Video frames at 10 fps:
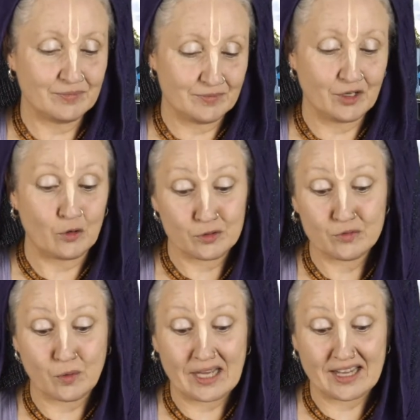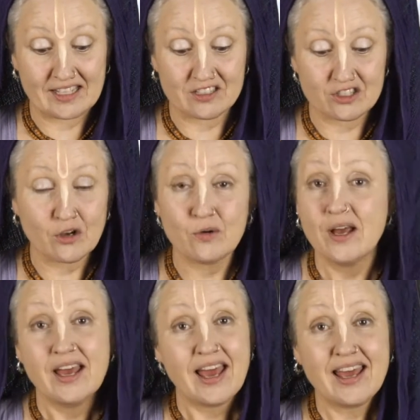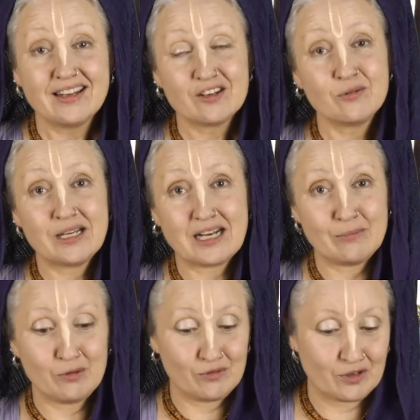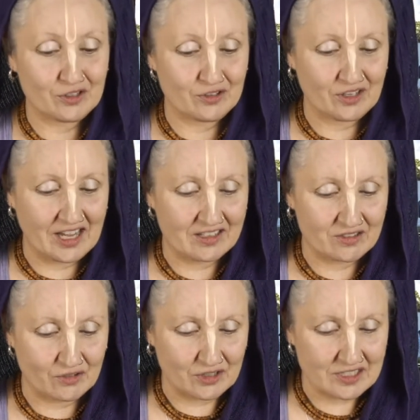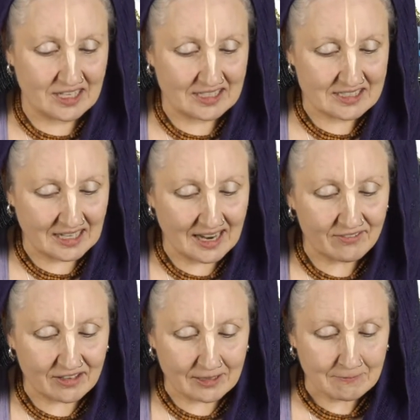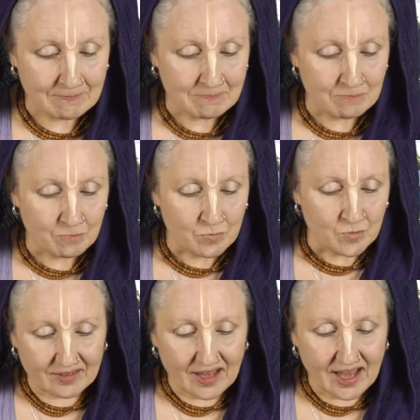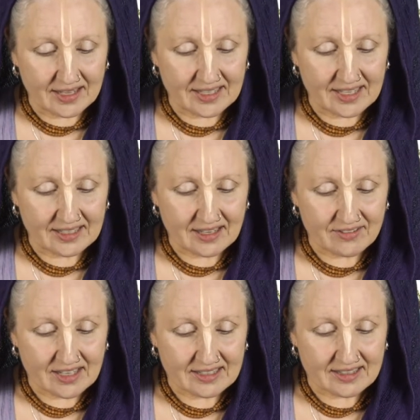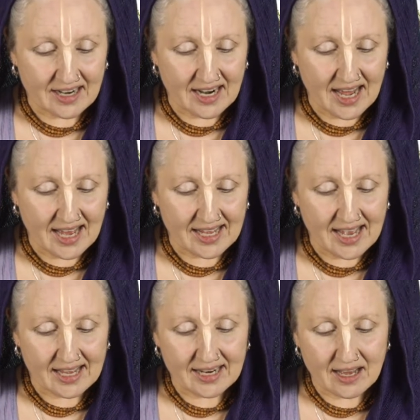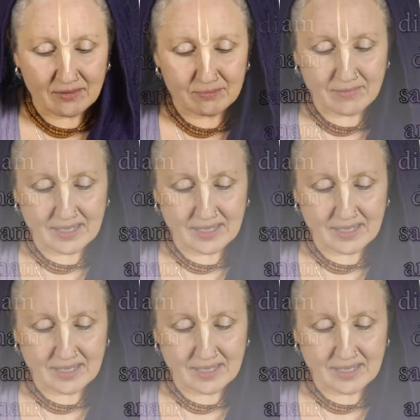note why that is so, and quickly move on to the next verse, text 11. Aneka vaktranāyanam,